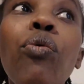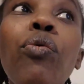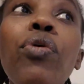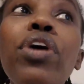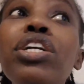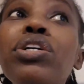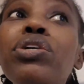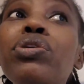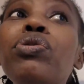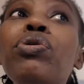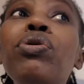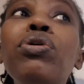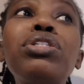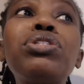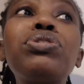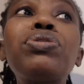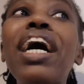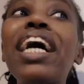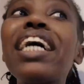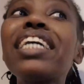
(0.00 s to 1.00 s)
when you go
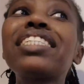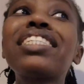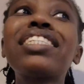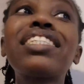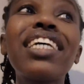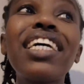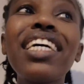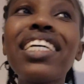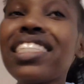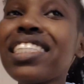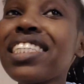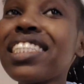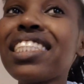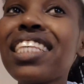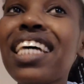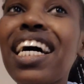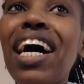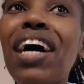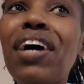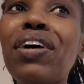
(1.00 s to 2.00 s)
to a stranger's
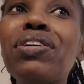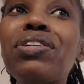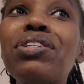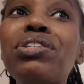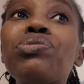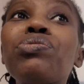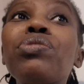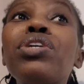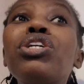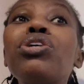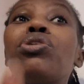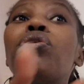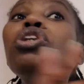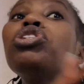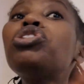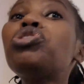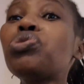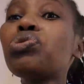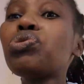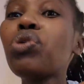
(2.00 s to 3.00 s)
house when you
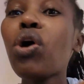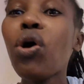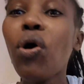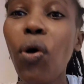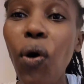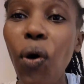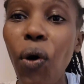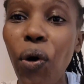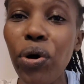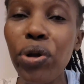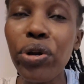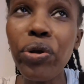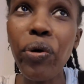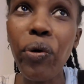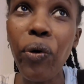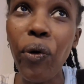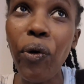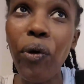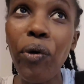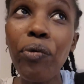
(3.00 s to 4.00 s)
go to your own
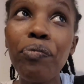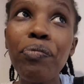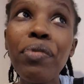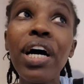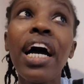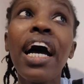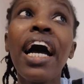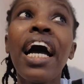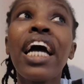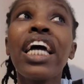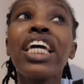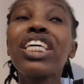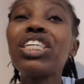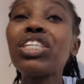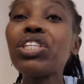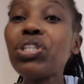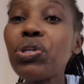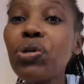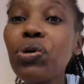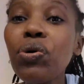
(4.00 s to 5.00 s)
home
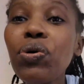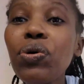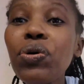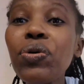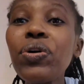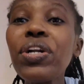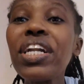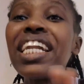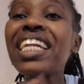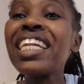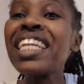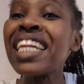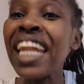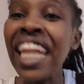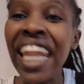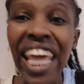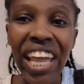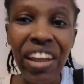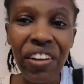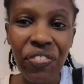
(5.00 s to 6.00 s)
you
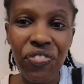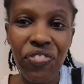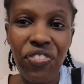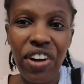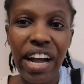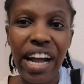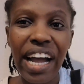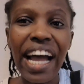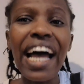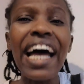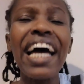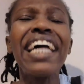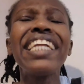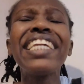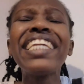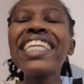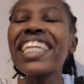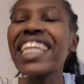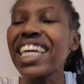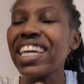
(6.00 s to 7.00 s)
never
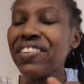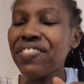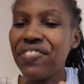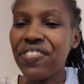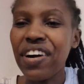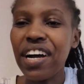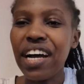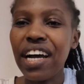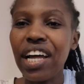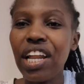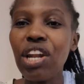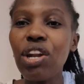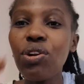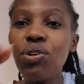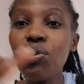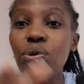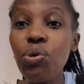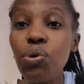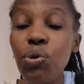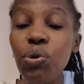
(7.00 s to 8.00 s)
never
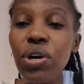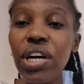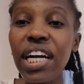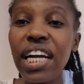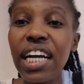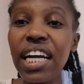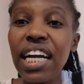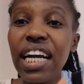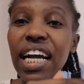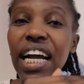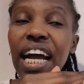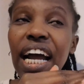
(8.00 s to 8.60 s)
look